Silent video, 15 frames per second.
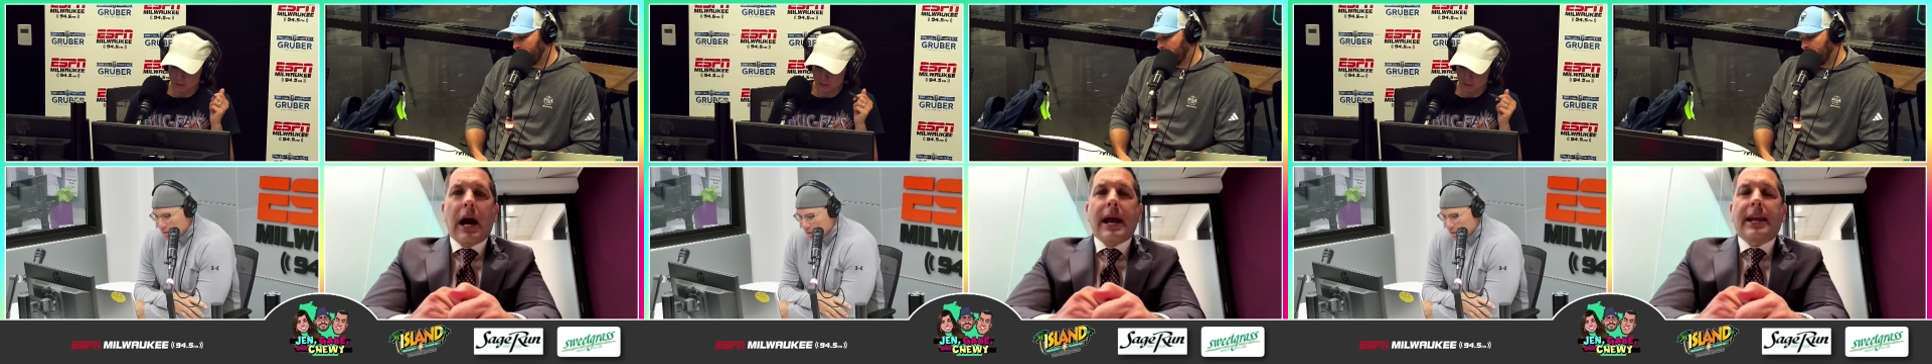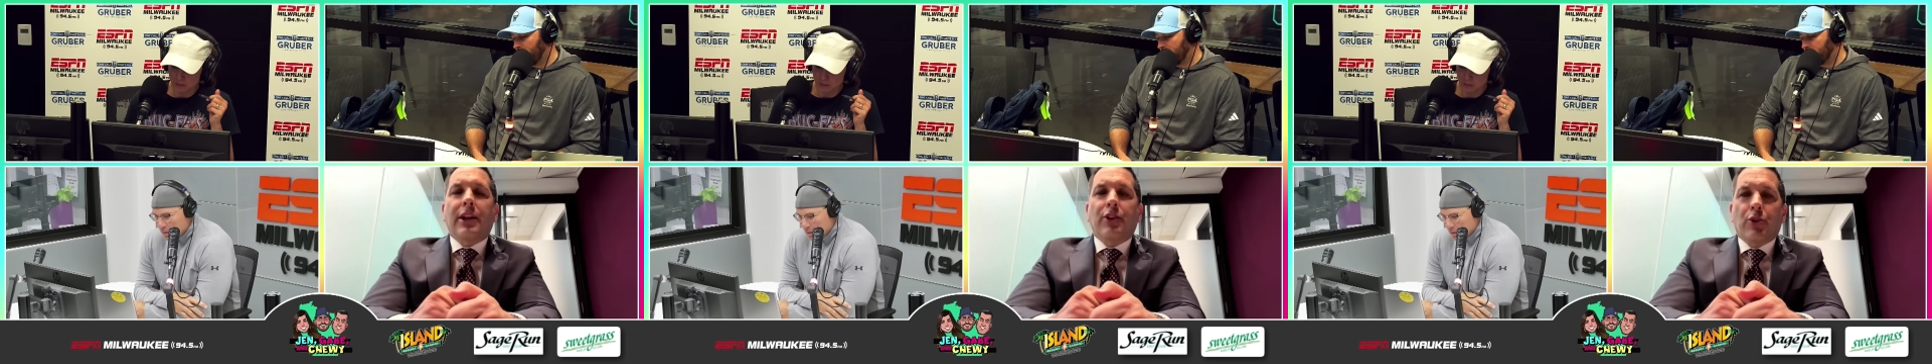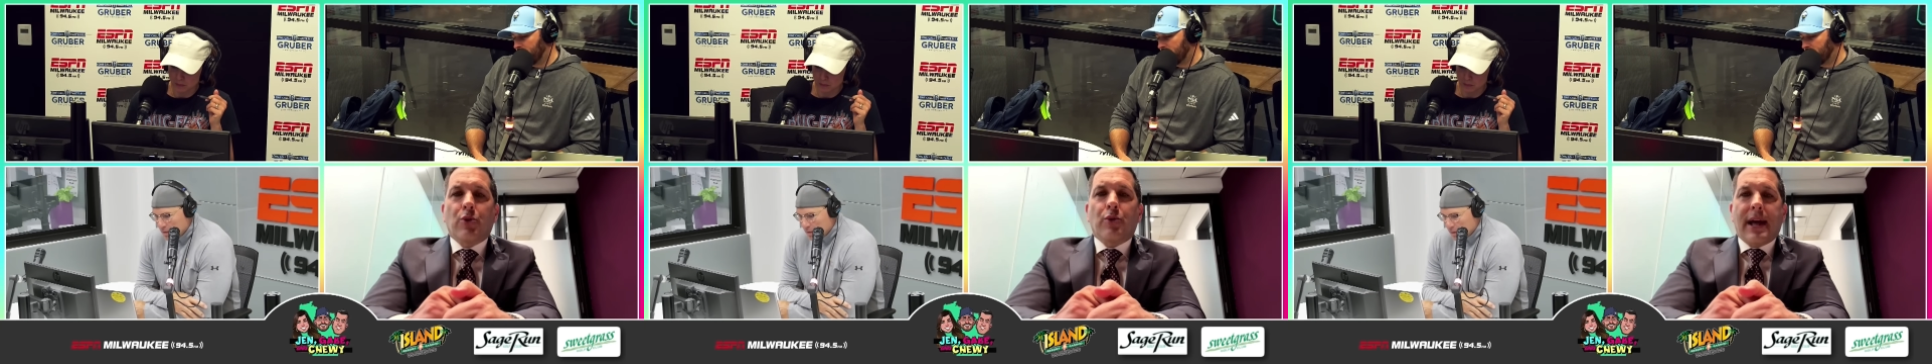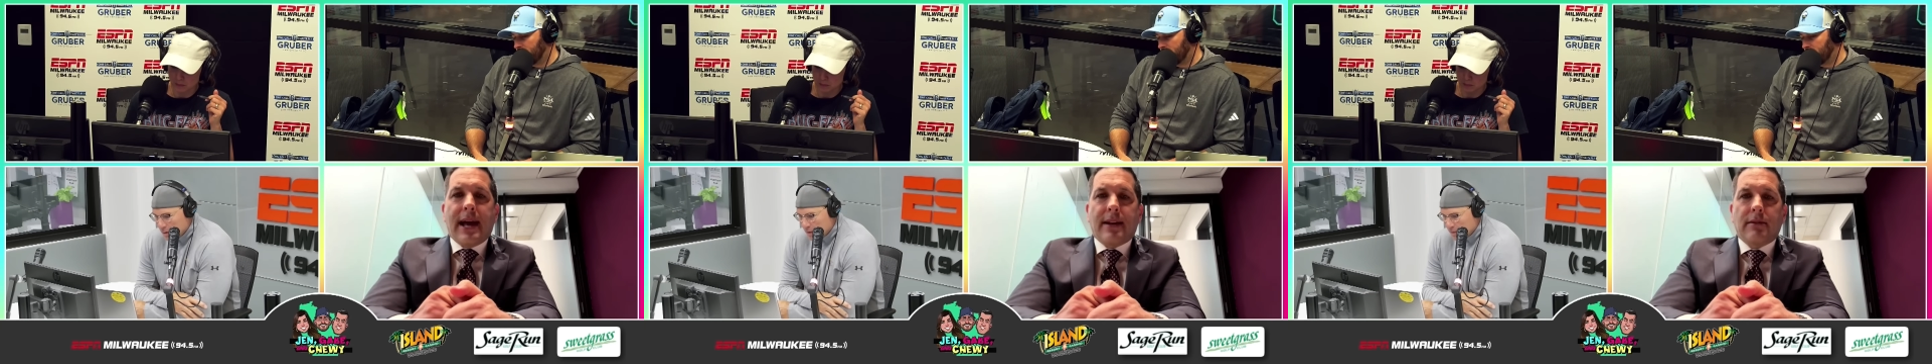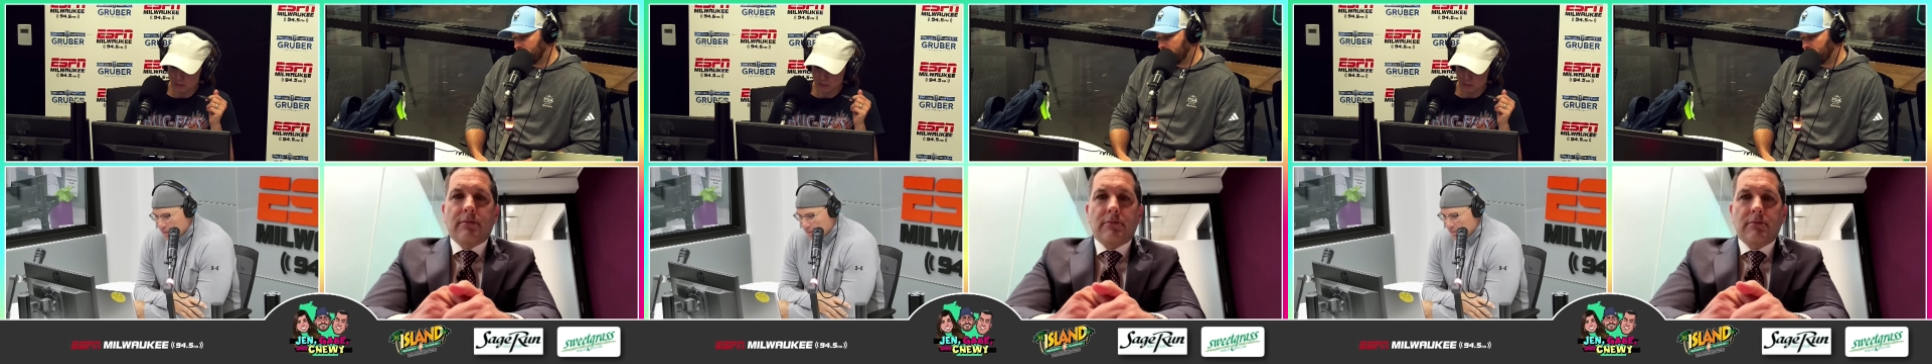I can do
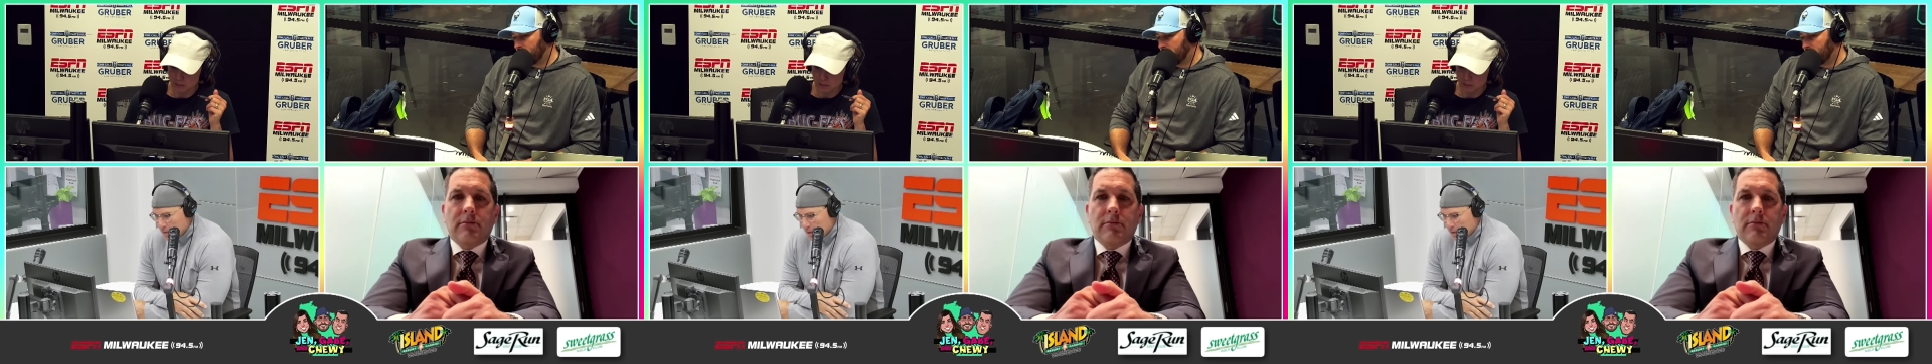that.